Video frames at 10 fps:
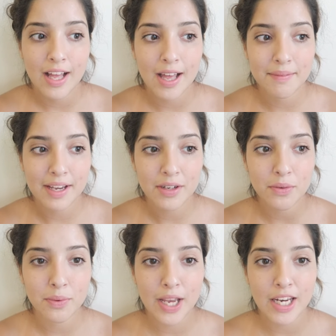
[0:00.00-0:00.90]
I'm kind
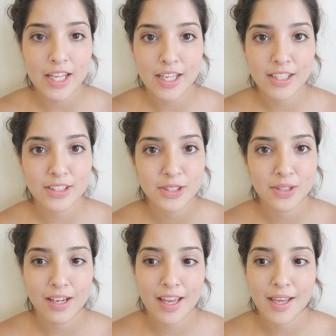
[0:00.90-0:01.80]
of waiting
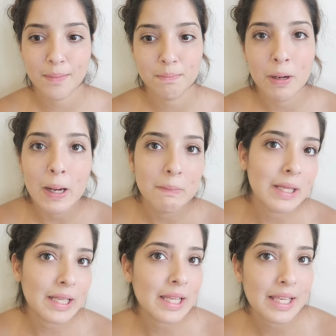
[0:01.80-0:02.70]
to like
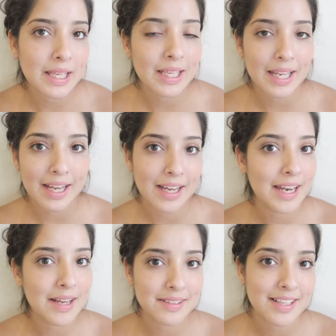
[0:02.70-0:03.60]
publicly
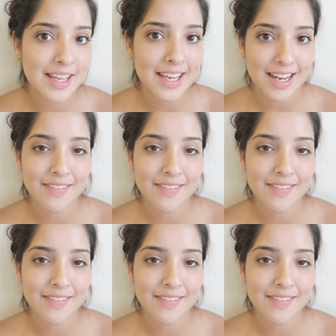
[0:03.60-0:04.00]
announce it,